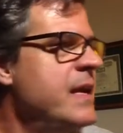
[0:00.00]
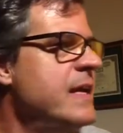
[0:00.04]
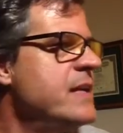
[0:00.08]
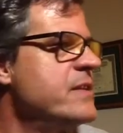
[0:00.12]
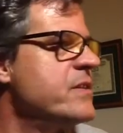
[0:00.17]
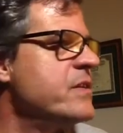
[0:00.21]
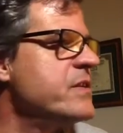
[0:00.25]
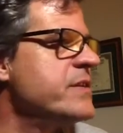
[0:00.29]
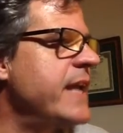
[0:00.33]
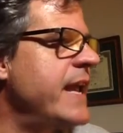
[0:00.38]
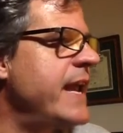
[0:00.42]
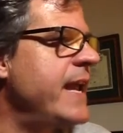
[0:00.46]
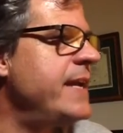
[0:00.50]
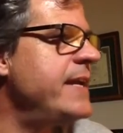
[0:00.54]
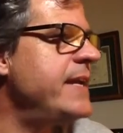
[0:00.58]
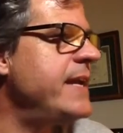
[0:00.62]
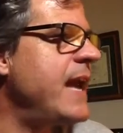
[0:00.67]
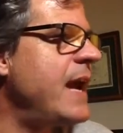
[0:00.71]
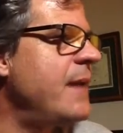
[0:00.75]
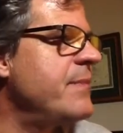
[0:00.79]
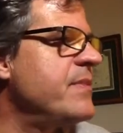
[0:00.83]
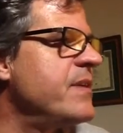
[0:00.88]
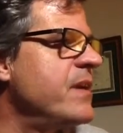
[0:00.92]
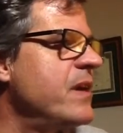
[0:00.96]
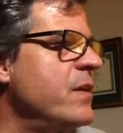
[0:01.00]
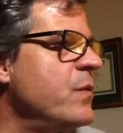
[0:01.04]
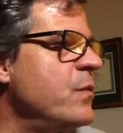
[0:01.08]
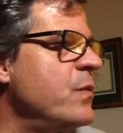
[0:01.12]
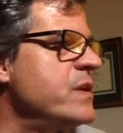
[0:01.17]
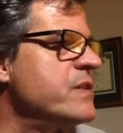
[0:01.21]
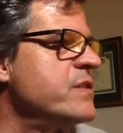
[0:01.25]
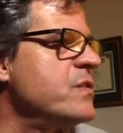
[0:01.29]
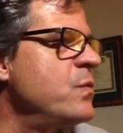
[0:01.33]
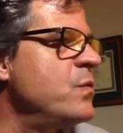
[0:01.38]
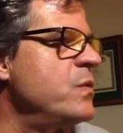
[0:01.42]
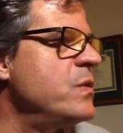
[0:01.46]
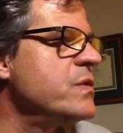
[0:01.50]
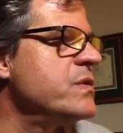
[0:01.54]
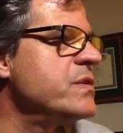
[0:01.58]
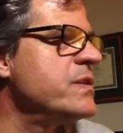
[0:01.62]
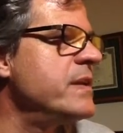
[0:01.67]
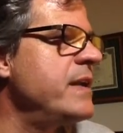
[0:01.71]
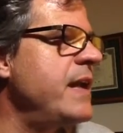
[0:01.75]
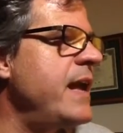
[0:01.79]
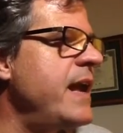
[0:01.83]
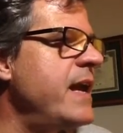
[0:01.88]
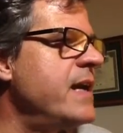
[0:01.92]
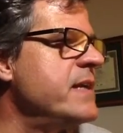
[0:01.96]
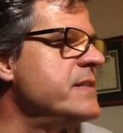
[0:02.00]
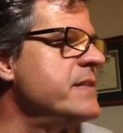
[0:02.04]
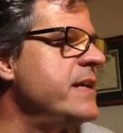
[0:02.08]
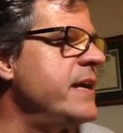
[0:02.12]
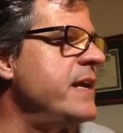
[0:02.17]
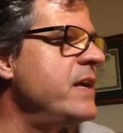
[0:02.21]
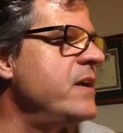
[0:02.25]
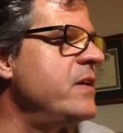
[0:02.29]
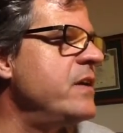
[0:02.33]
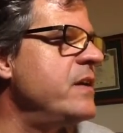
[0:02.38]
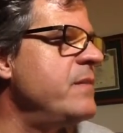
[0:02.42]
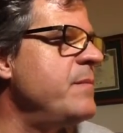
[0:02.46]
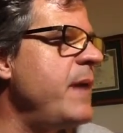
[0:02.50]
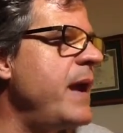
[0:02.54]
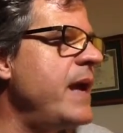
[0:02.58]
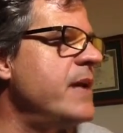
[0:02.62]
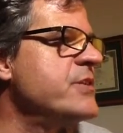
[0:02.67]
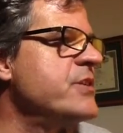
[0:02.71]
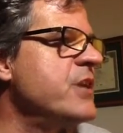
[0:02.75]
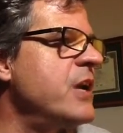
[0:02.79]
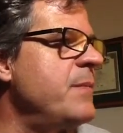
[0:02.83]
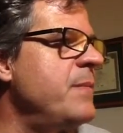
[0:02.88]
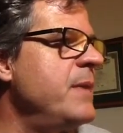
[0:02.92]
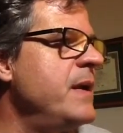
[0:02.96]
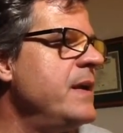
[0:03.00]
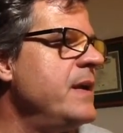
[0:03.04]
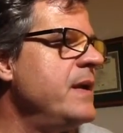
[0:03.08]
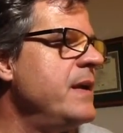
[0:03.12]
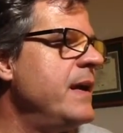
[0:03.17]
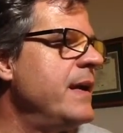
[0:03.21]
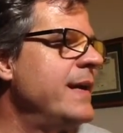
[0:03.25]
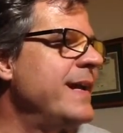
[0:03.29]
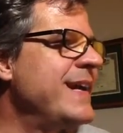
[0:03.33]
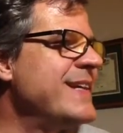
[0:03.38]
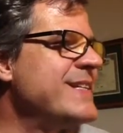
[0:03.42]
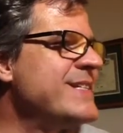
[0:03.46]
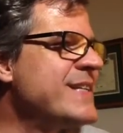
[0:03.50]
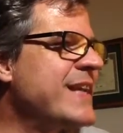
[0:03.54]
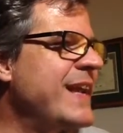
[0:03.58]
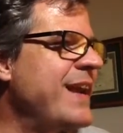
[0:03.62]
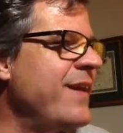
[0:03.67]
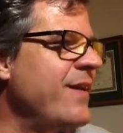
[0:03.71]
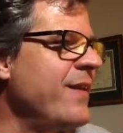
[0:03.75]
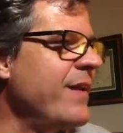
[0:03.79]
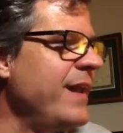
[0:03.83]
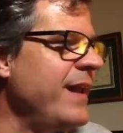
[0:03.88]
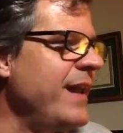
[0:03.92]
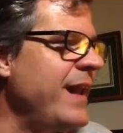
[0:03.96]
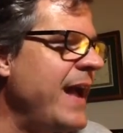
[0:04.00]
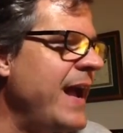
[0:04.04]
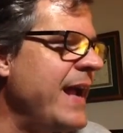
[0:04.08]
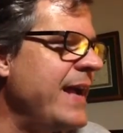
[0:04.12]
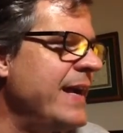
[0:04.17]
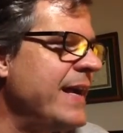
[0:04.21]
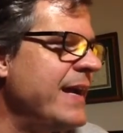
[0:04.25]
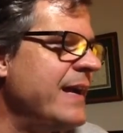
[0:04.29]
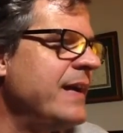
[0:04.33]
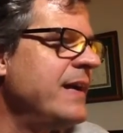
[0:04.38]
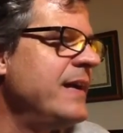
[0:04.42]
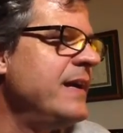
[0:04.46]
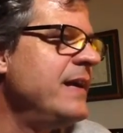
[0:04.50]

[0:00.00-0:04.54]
So there's a handicap there, and Russell Wilson has a good matchup against Carolina.